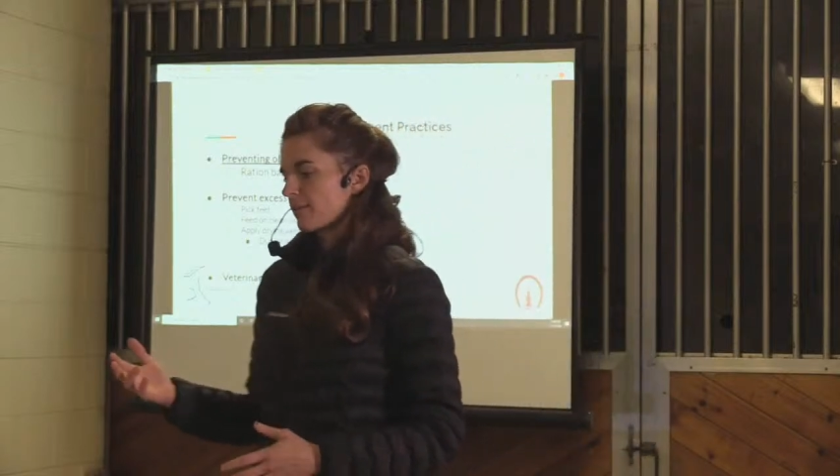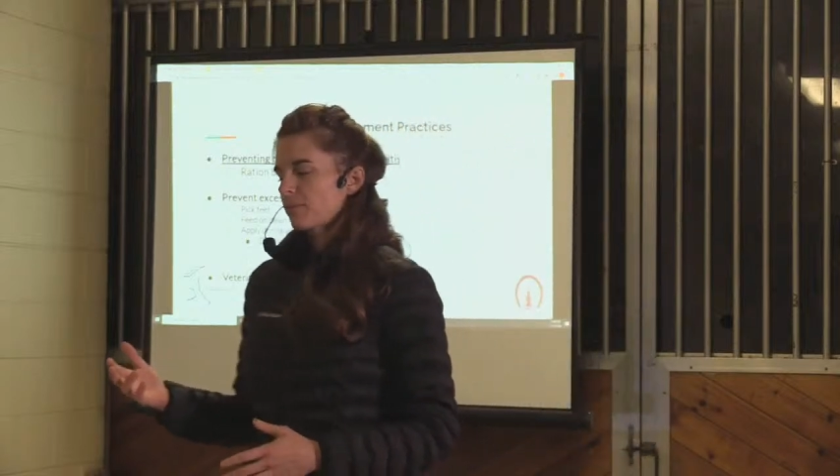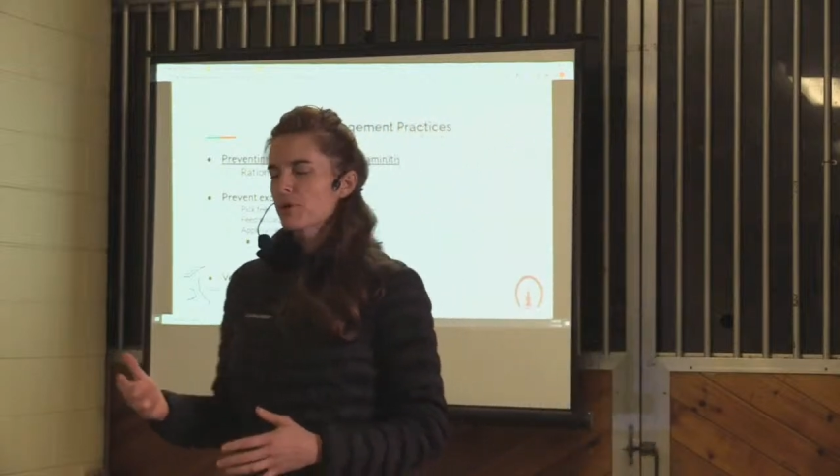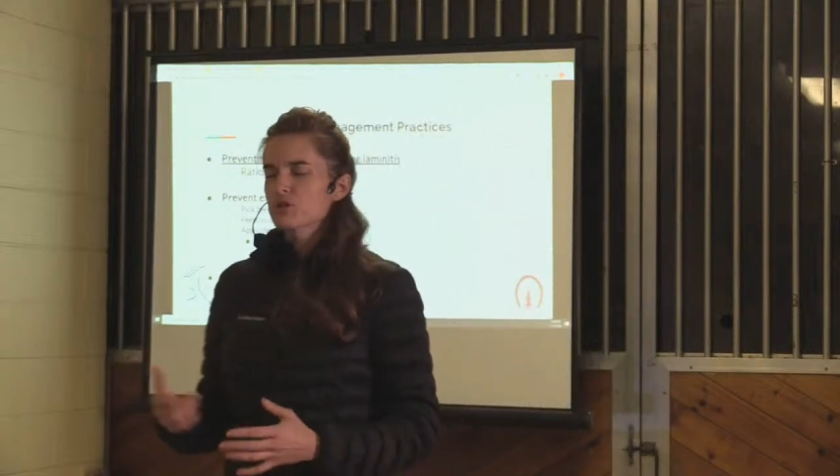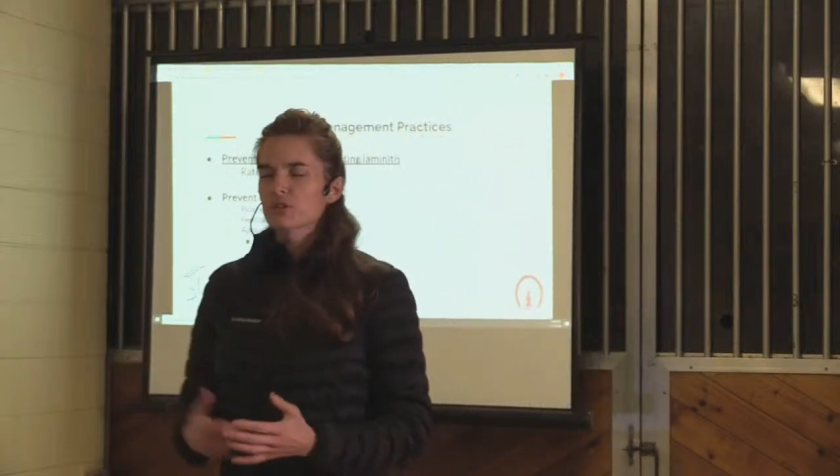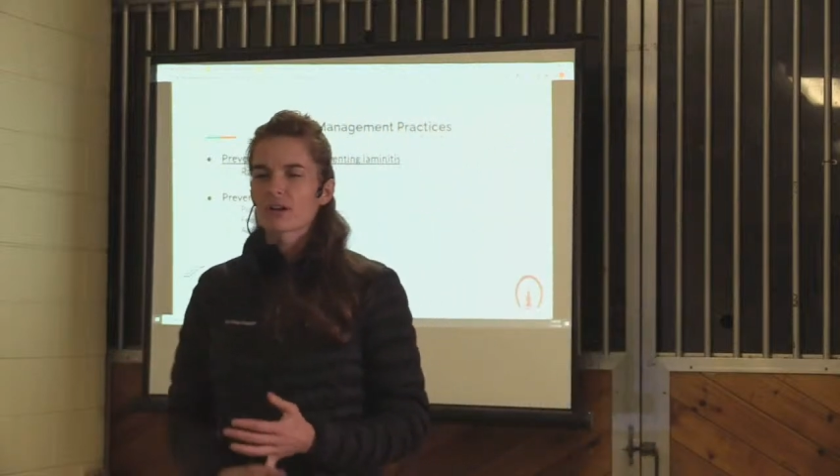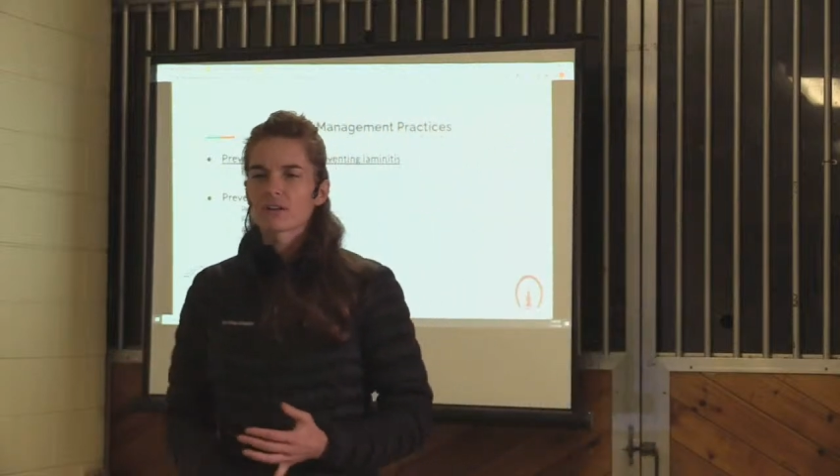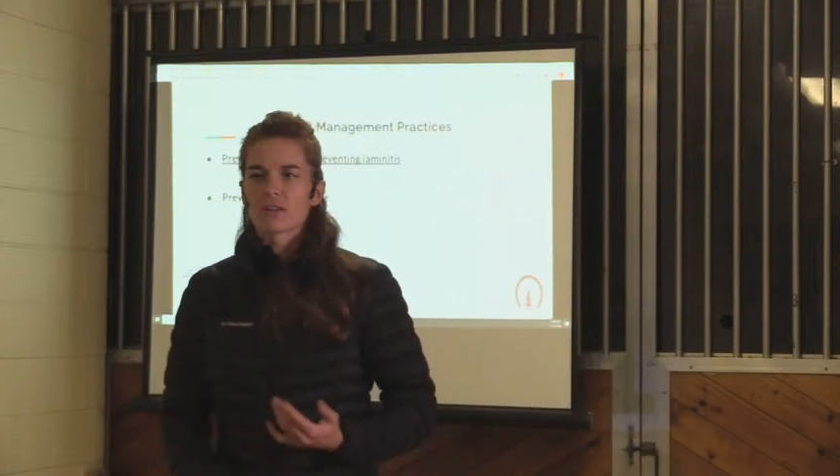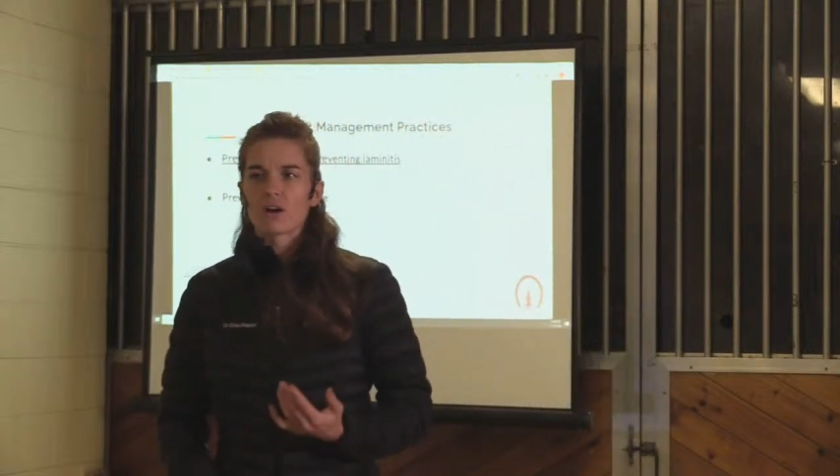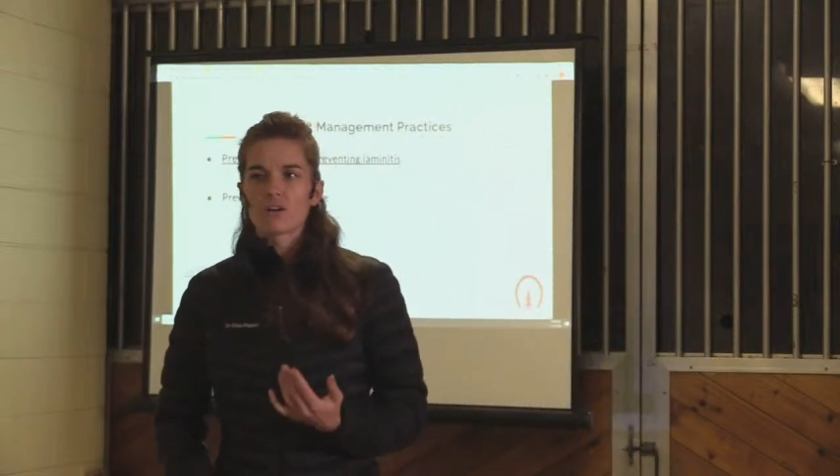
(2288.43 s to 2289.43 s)
especially our
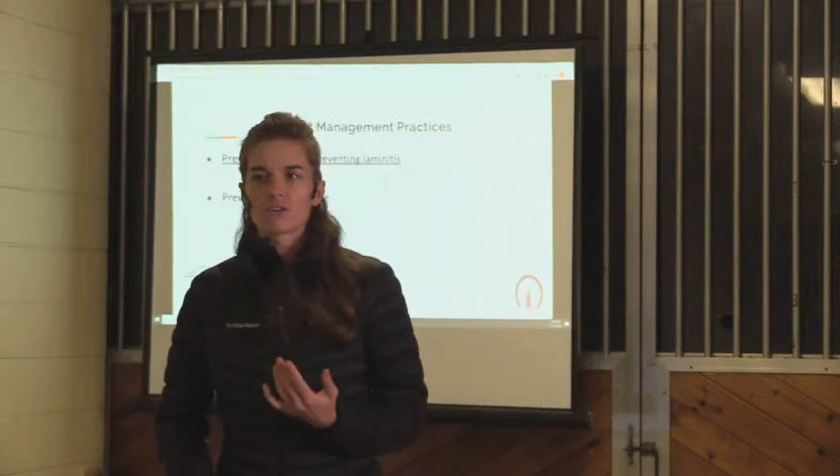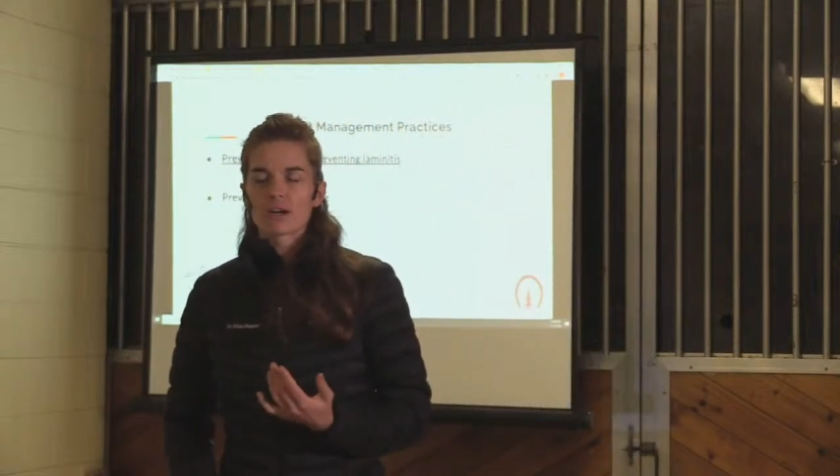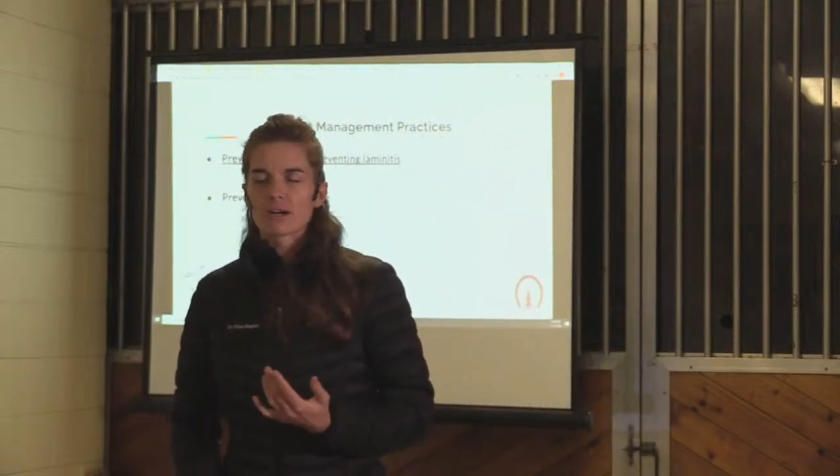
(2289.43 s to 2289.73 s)
low